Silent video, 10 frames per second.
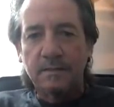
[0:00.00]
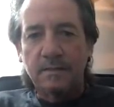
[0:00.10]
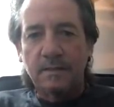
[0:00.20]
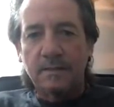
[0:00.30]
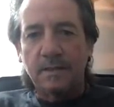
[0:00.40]

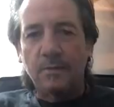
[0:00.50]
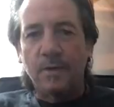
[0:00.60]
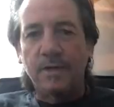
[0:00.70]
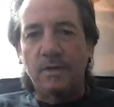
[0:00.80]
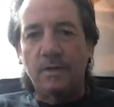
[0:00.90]
I think
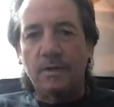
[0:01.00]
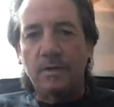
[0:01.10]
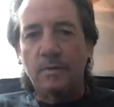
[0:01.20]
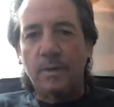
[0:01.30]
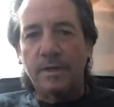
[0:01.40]
when you look
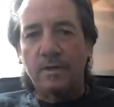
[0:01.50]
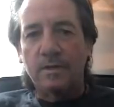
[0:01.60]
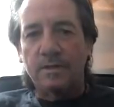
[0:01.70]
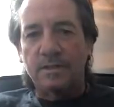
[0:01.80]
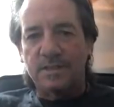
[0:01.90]

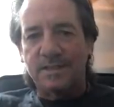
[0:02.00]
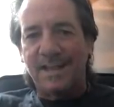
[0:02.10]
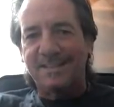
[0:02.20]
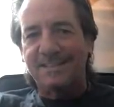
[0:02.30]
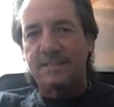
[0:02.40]
at the
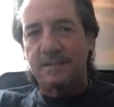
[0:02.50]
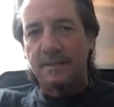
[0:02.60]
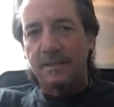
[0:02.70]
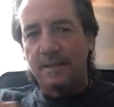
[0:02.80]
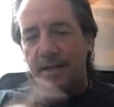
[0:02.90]
stats
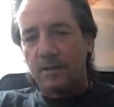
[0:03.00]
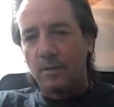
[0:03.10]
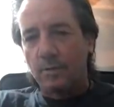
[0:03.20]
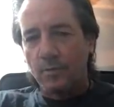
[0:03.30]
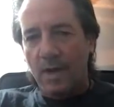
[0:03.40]
that
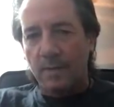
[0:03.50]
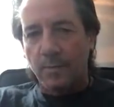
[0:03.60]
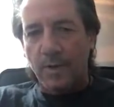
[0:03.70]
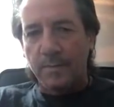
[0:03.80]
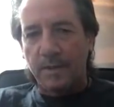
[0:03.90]
go around the
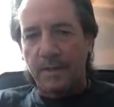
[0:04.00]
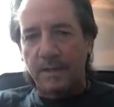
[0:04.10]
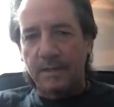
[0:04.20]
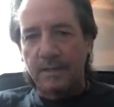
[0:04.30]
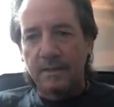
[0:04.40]
Premier
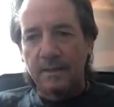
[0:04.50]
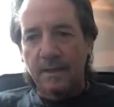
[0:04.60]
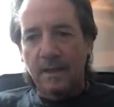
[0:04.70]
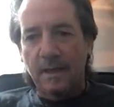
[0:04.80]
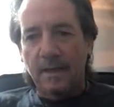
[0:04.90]
League,
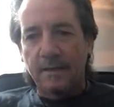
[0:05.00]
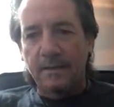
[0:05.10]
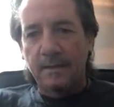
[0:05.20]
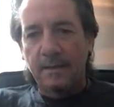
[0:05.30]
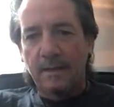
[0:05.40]

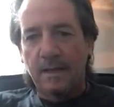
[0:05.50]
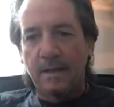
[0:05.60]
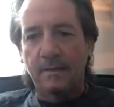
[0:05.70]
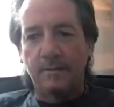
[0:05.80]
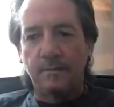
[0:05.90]

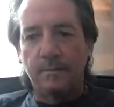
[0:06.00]
and